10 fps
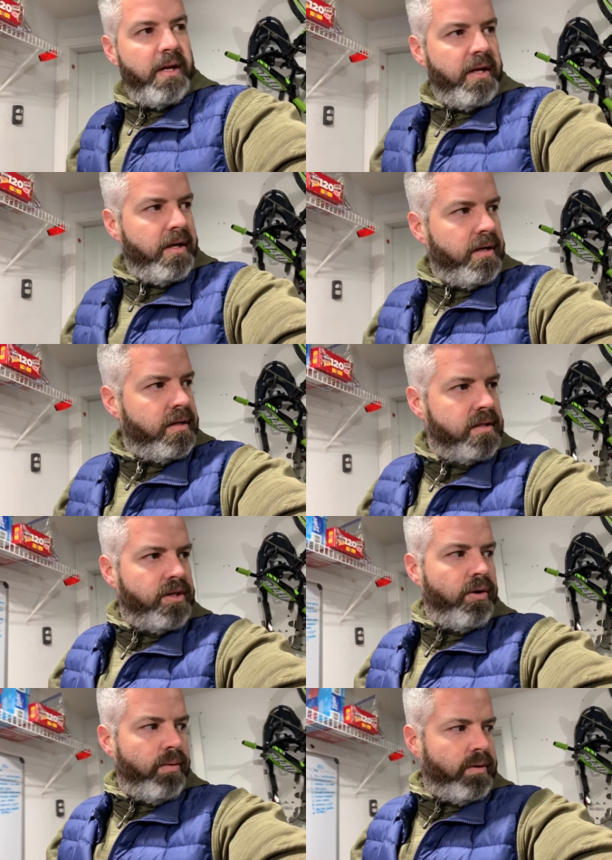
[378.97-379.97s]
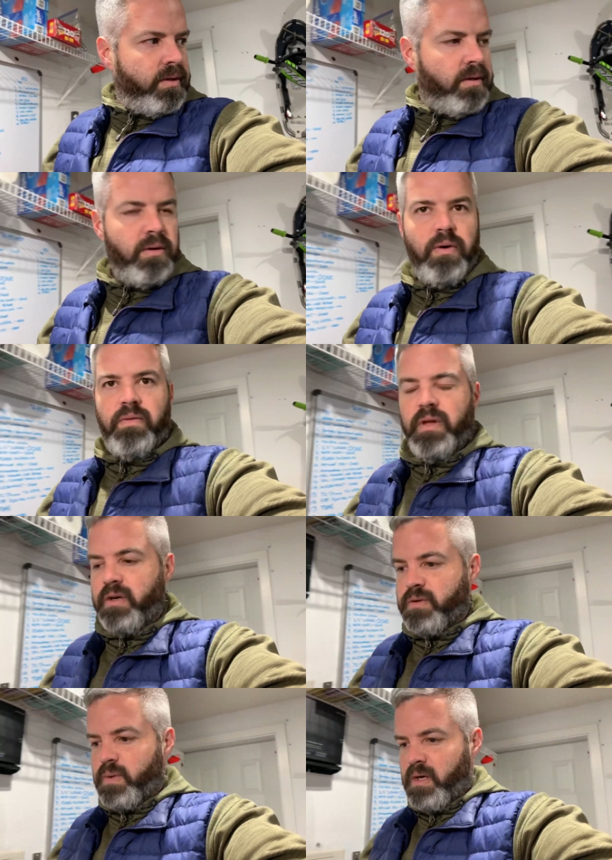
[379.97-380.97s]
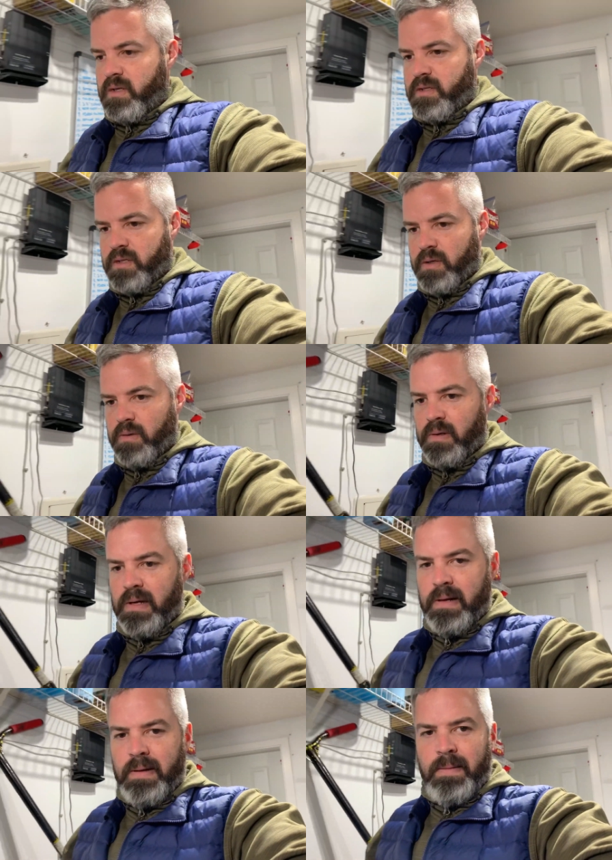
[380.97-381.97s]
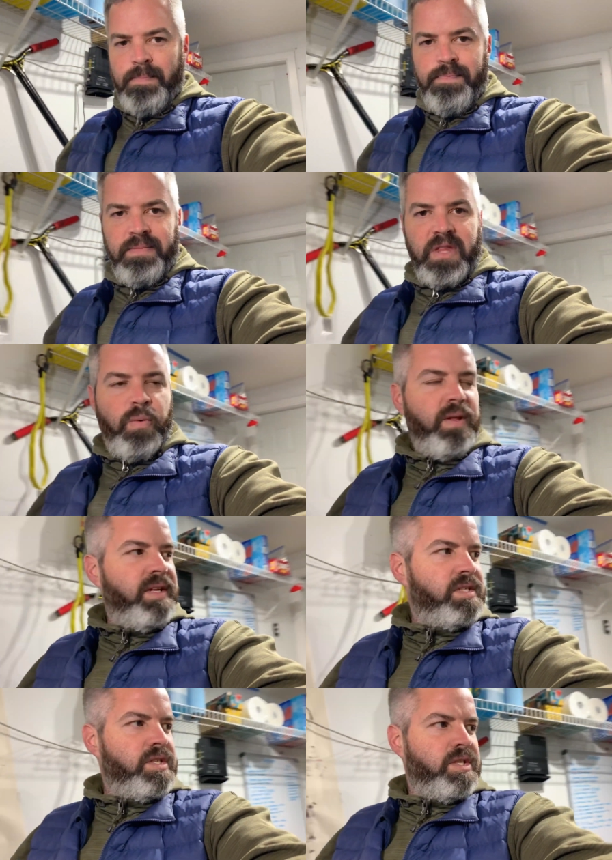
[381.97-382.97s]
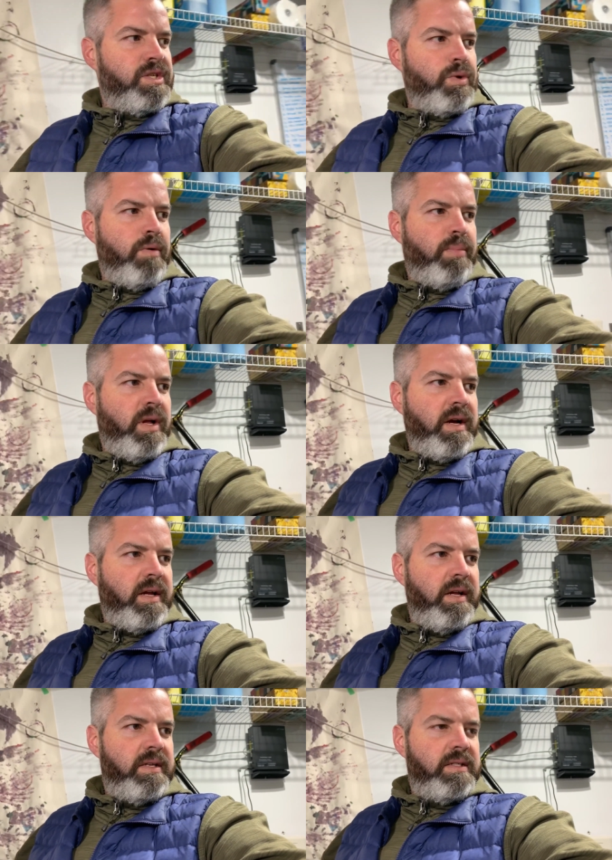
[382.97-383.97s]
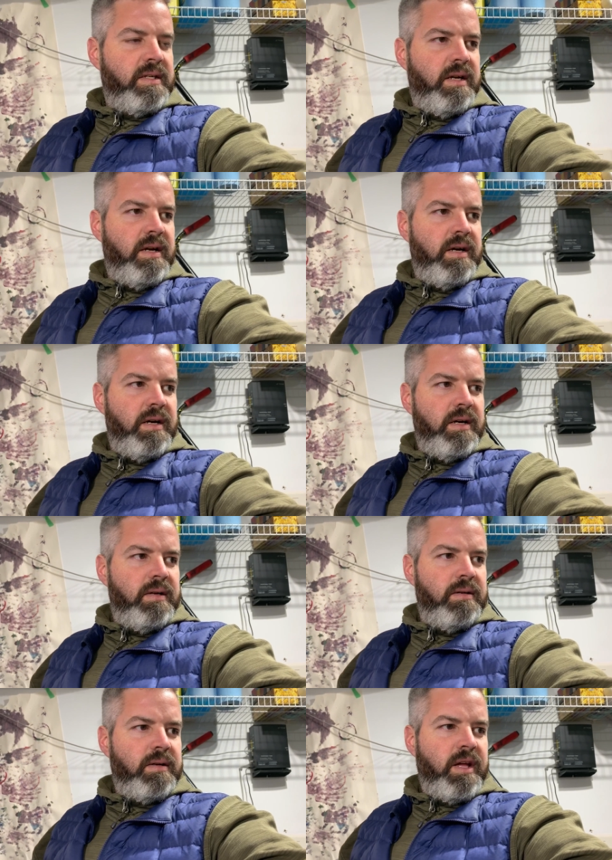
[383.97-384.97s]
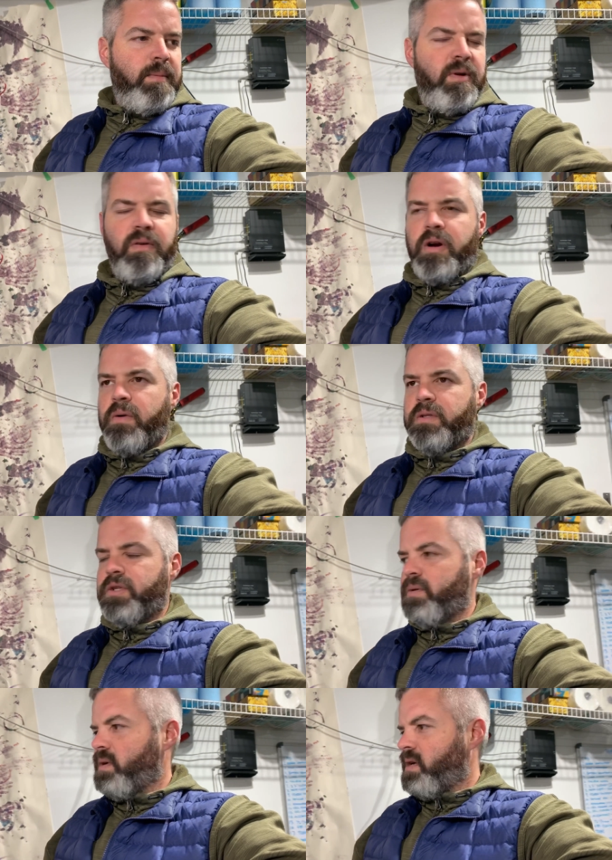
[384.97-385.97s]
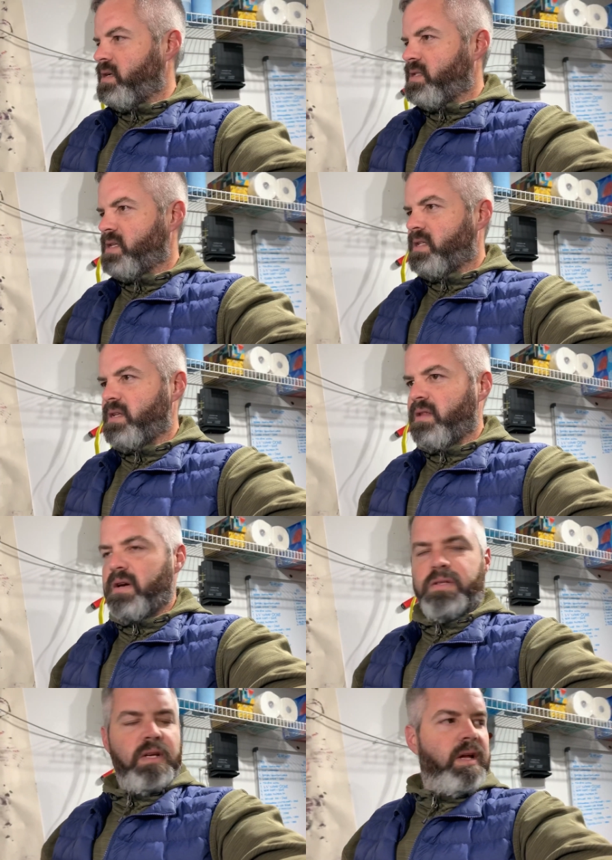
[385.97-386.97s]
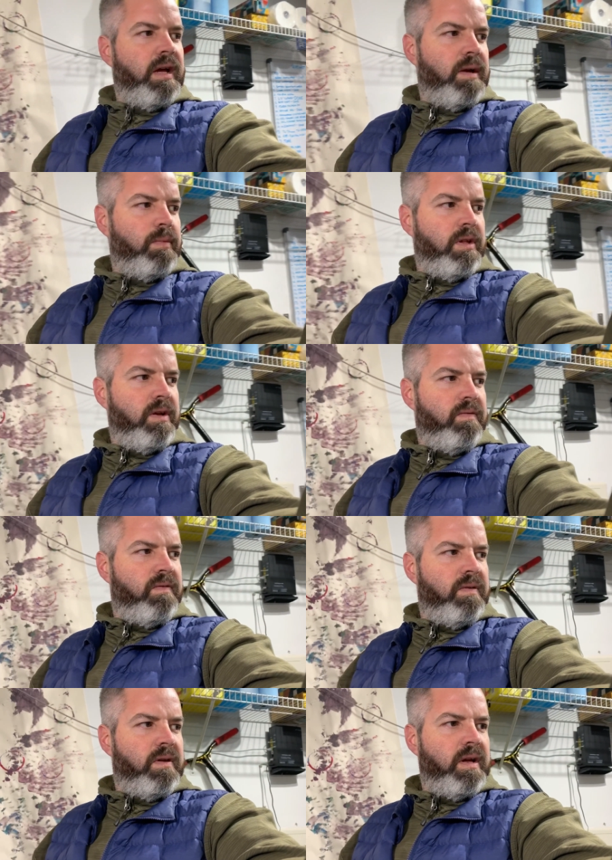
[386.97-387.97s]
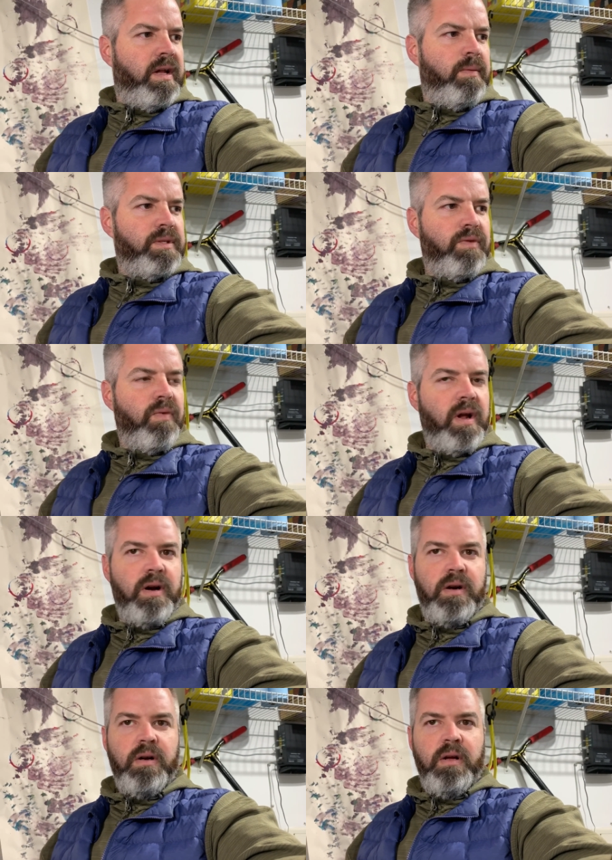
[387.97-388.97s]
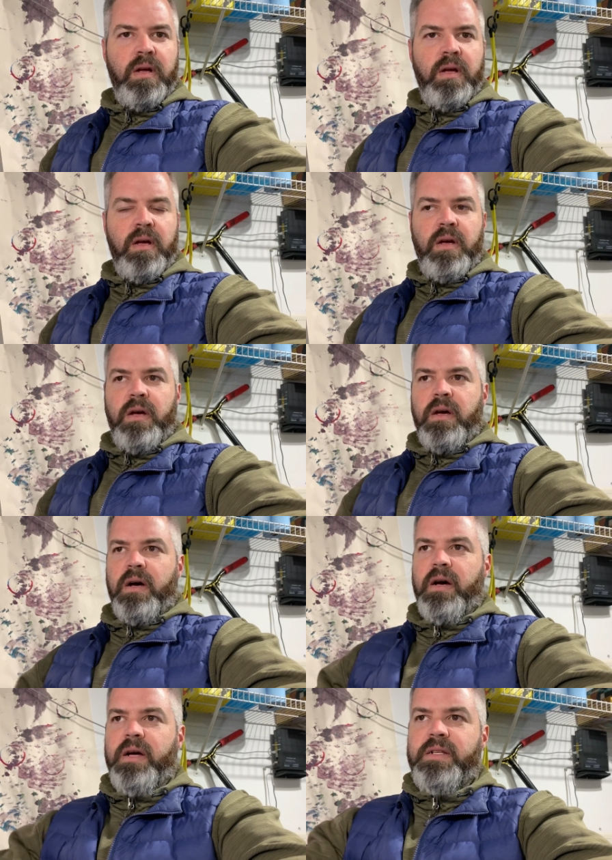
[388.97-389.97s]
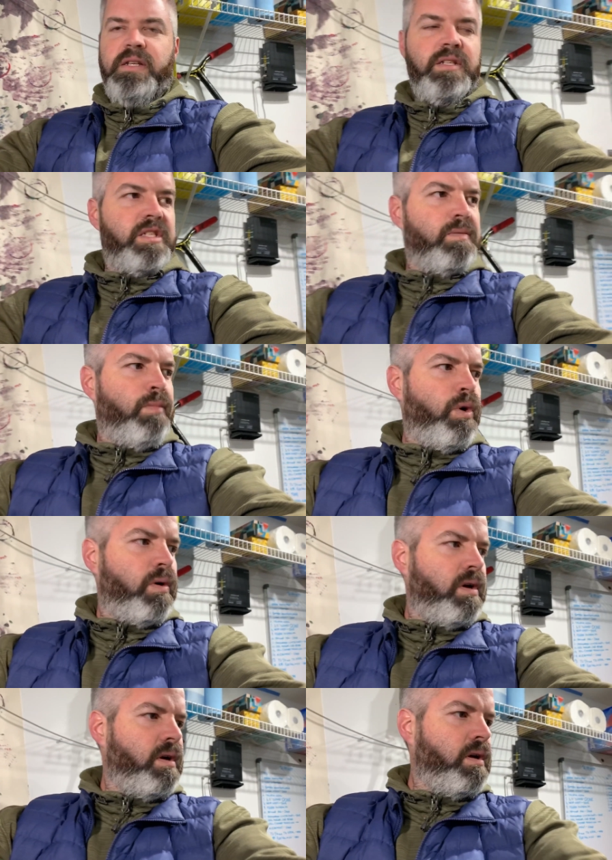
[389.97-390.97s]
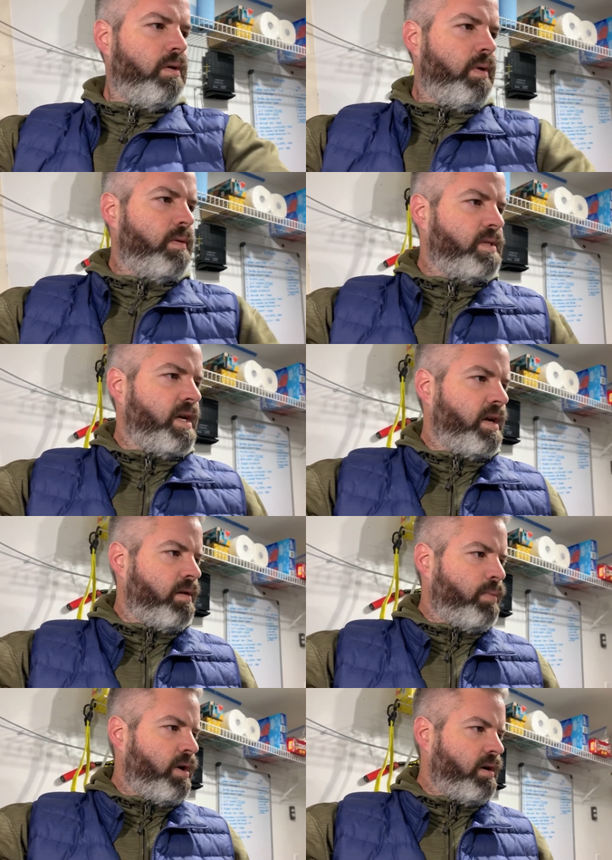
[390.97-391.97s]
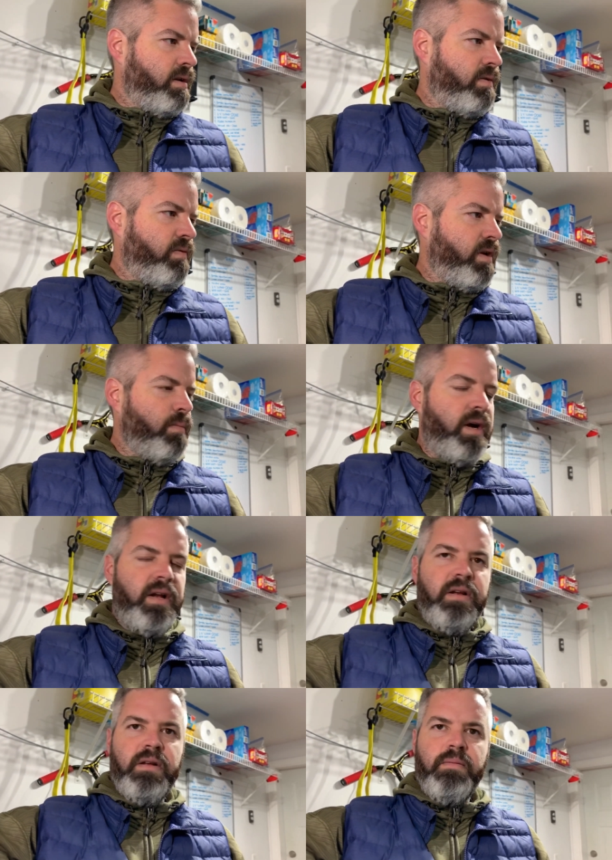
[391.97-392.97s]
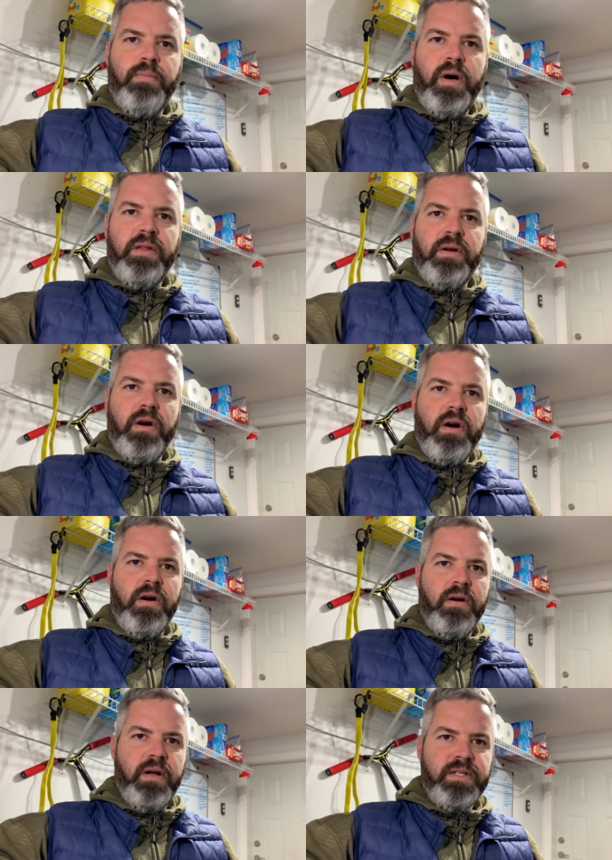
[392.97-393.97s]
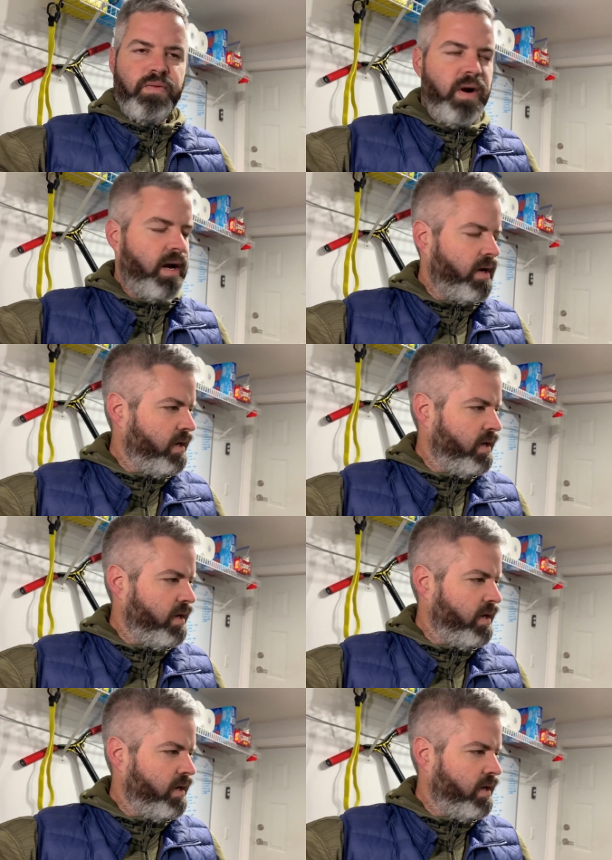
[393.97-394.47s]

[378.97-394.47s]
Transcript: a tote over there as well. So the one that's just the short block, it came out of a car with 260,000 K, I believe, and it was a runner. It didn't smoke when I was taken apart. A friend of mine bought the car as a wreck